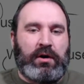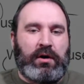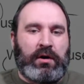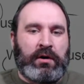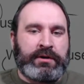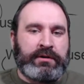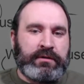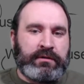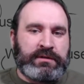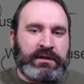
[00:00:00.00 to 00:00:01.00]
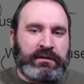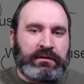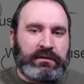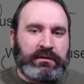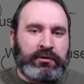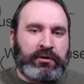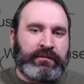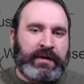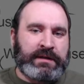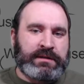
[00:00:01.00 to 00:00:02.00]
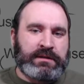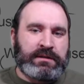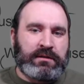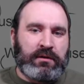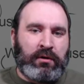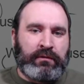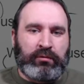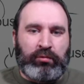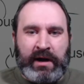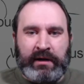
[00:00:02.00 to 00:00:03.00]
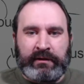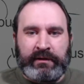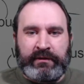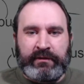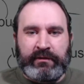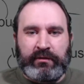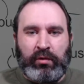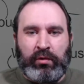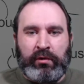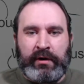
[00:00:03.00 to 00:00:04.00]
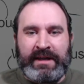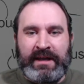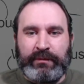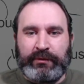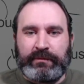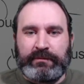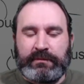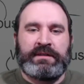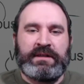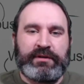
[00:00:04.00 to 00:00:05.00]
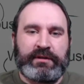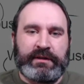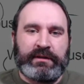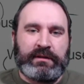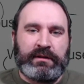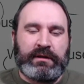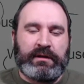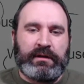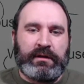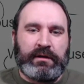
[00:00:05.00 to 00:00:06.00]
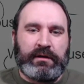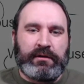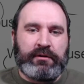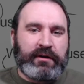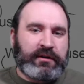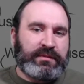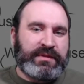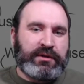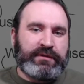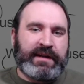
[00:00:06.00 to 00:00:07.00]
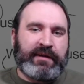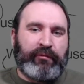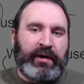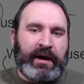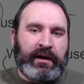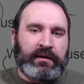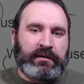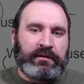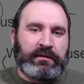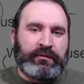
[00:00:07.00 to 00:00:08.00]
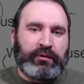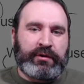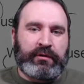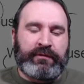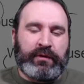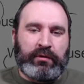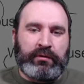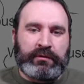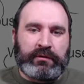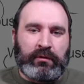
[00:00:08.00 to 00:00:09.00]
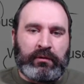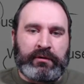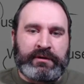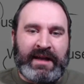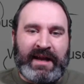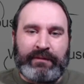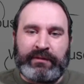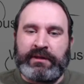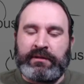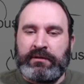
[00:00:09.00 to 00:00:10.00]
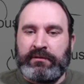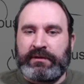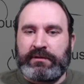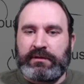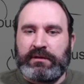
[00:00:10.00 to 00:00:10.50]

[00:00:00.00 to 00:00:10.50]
are you using your devices over wireless or a cable? Typically, you're not going to be using a wire for your phone or tablet usage.